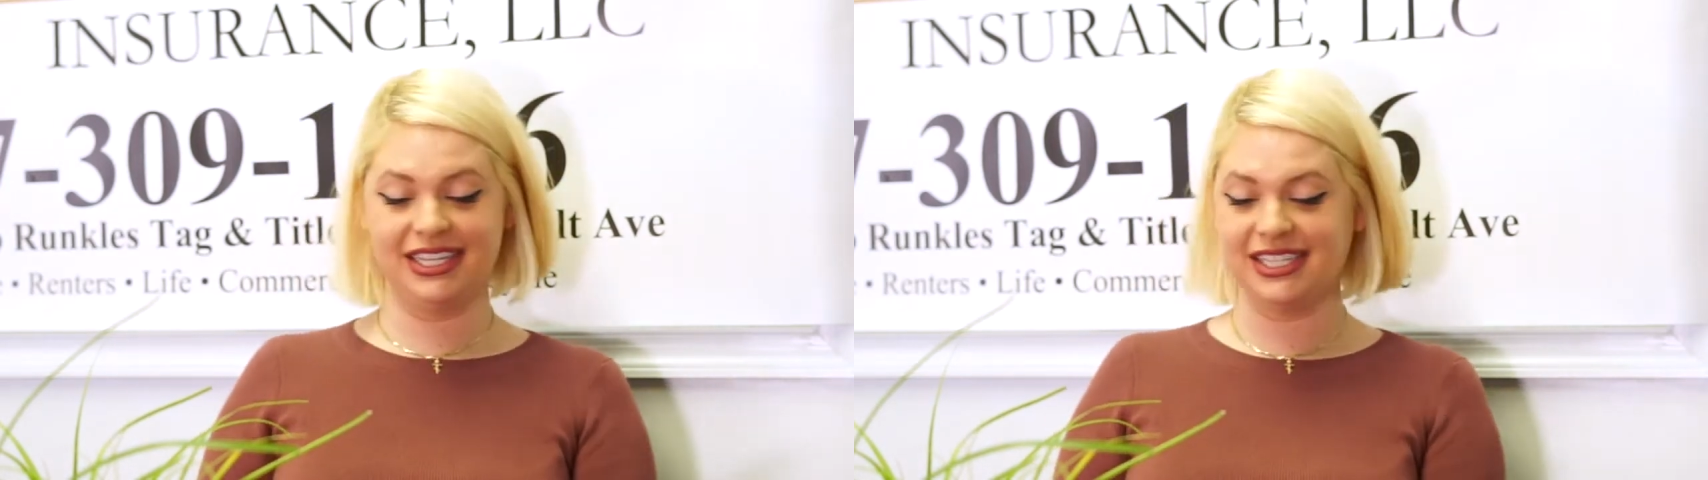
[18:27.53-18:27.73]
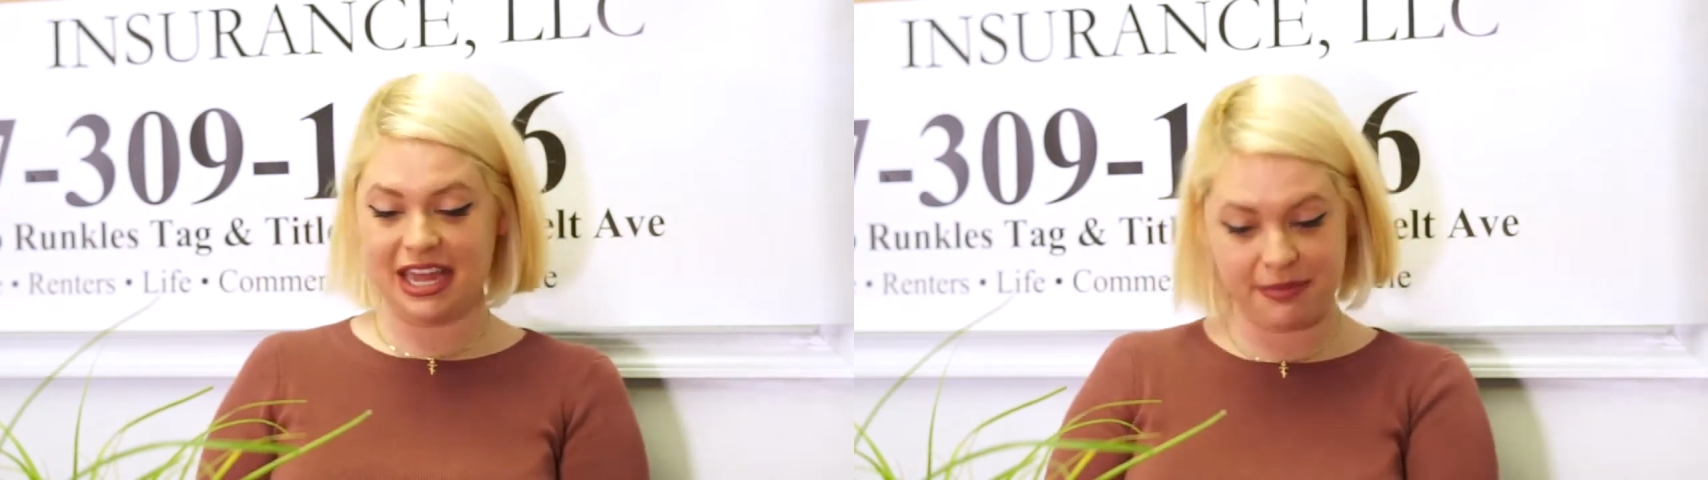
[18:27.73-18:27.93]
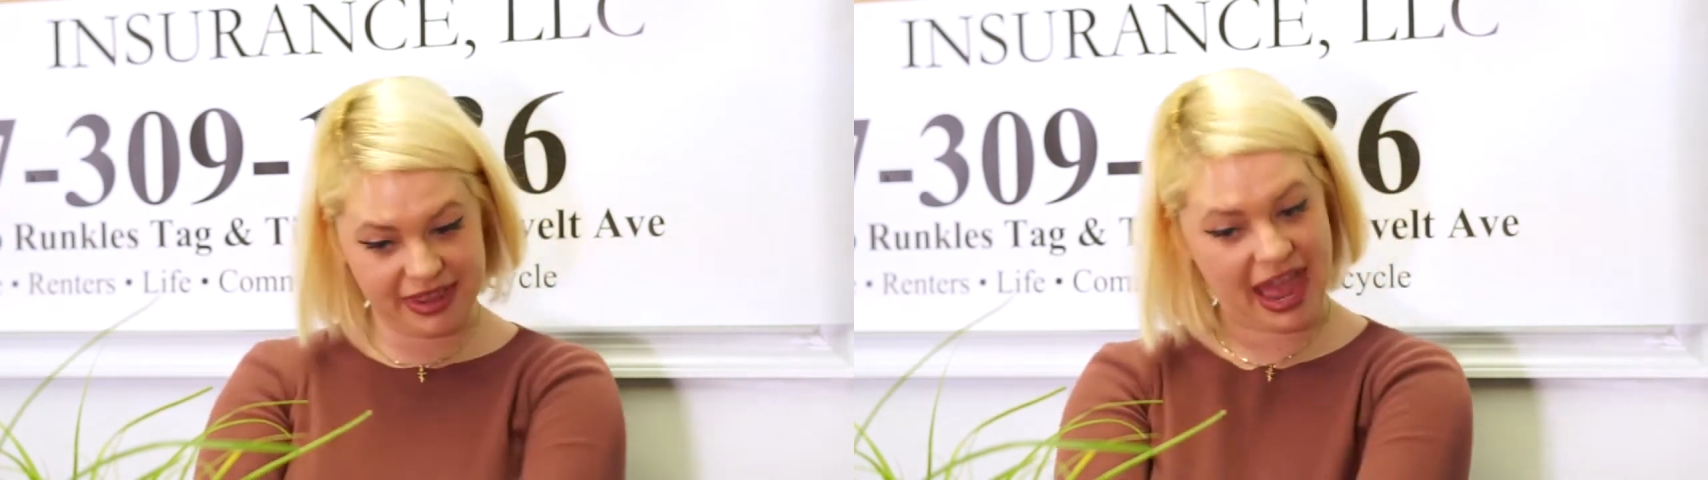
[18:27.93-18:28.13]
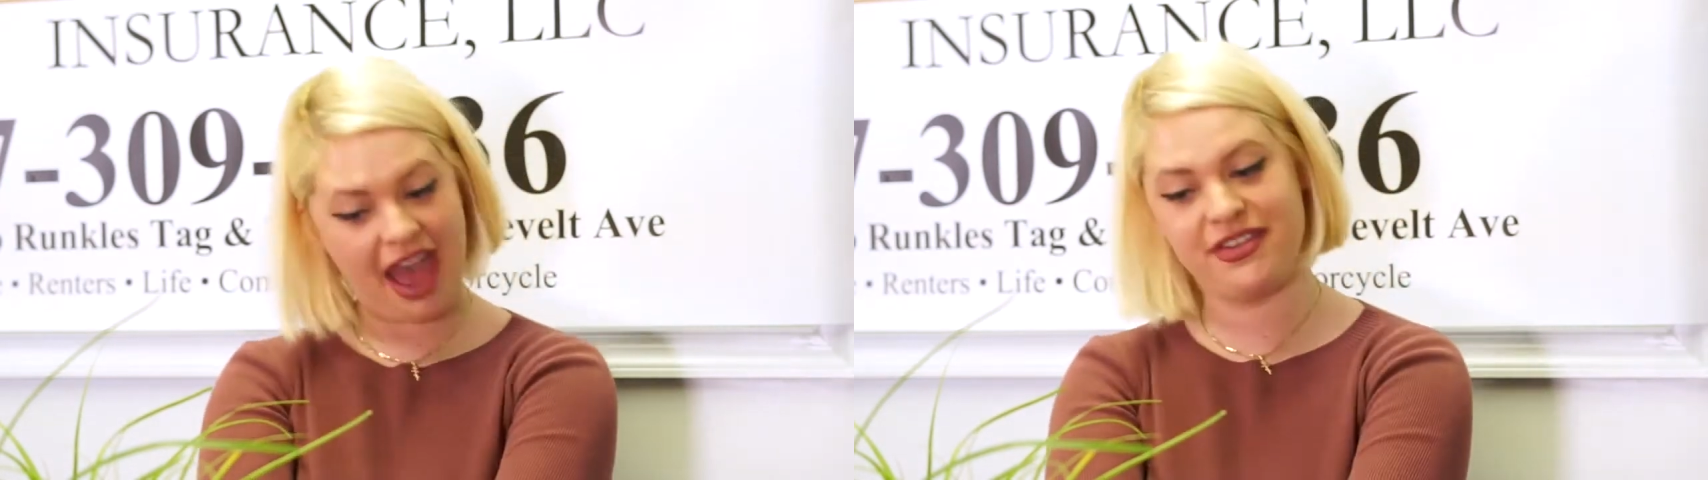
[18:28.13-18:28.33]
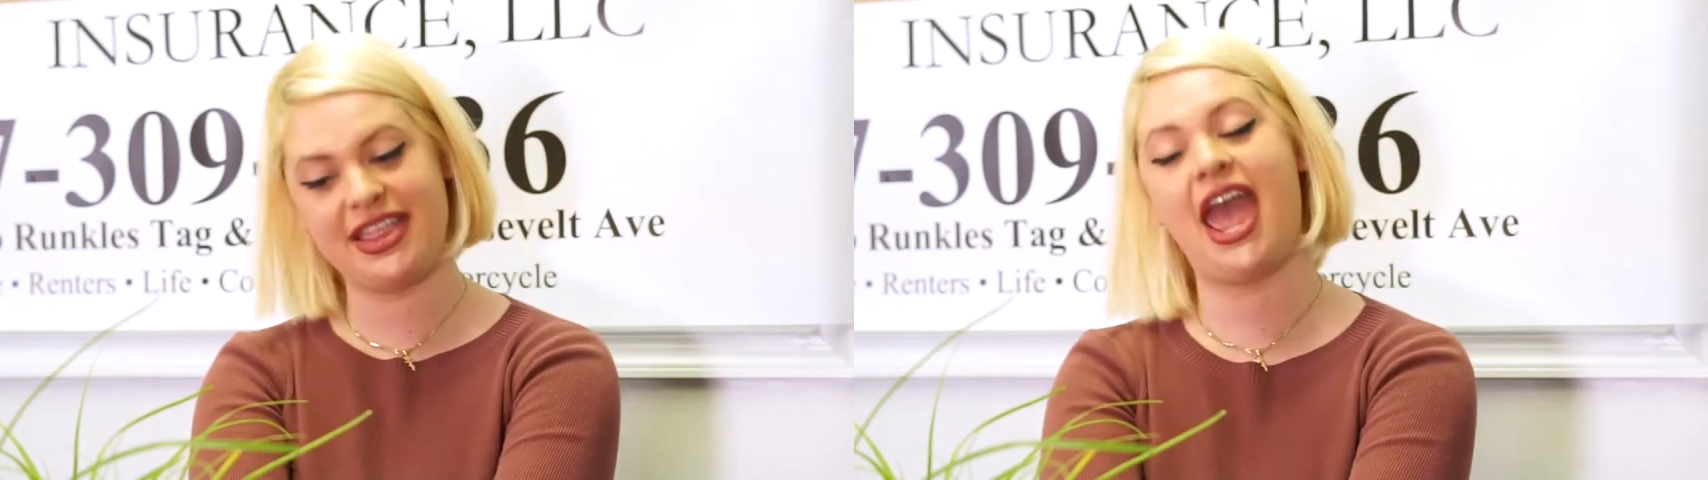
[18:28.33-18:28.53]
the same,
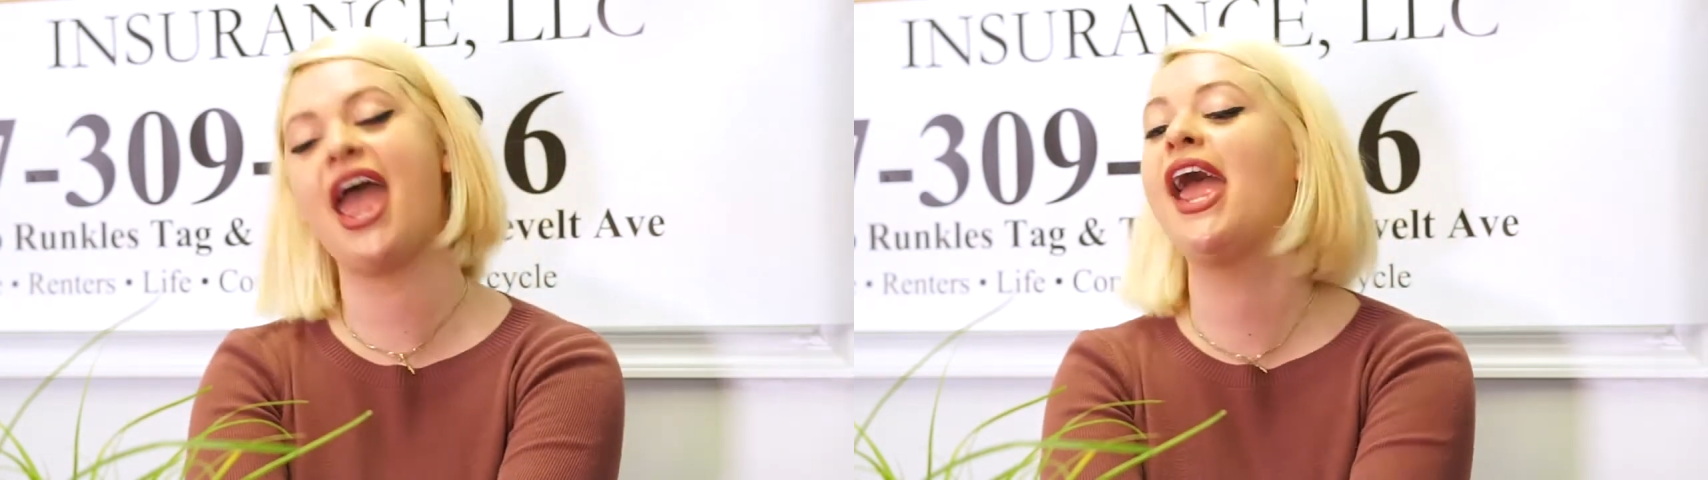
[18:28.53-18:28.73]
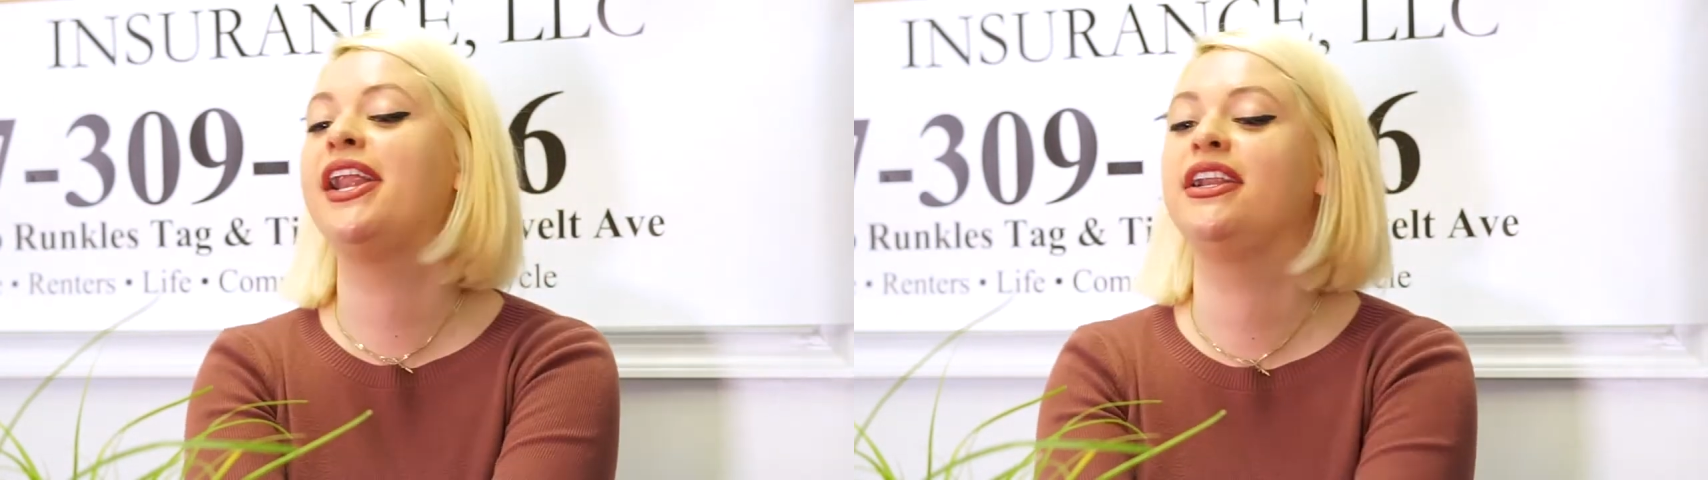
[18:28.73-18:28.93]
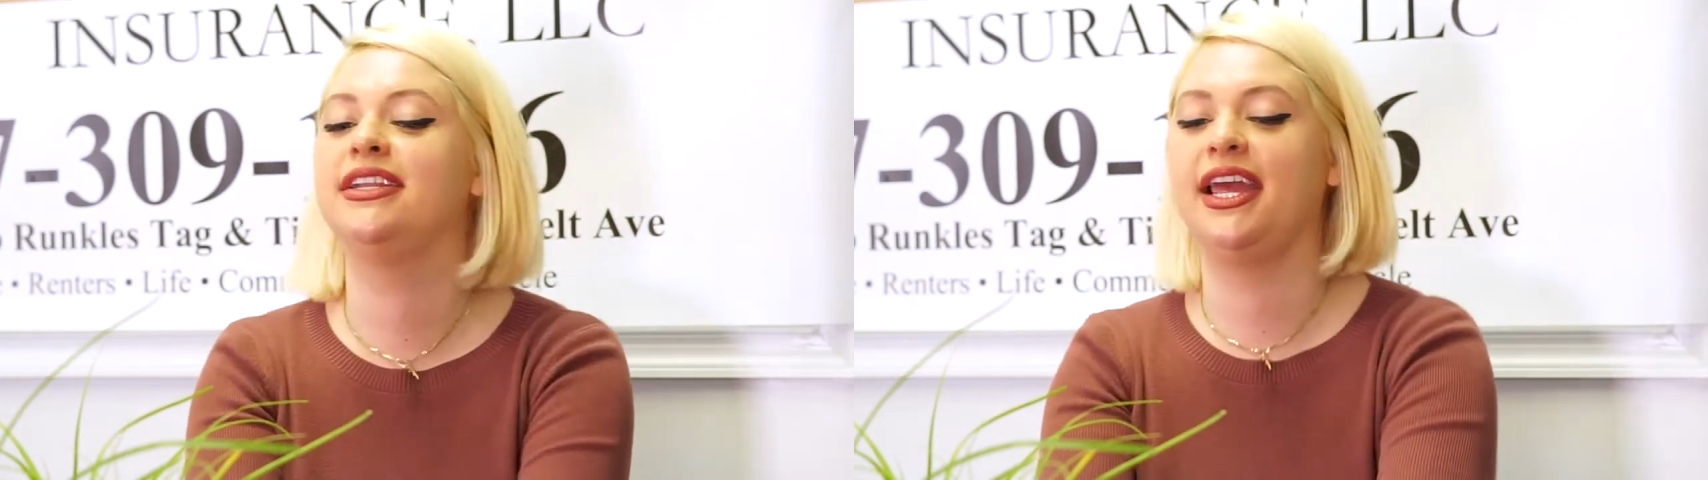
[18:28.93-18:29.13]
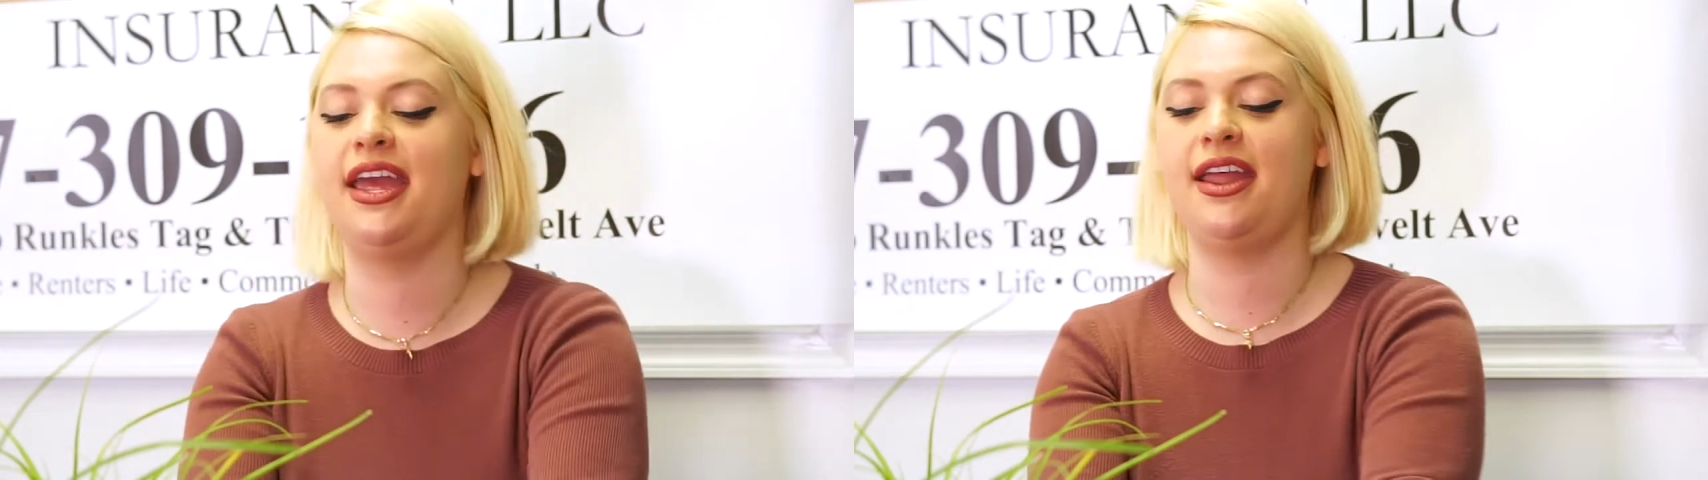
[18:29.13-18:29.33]
having that end,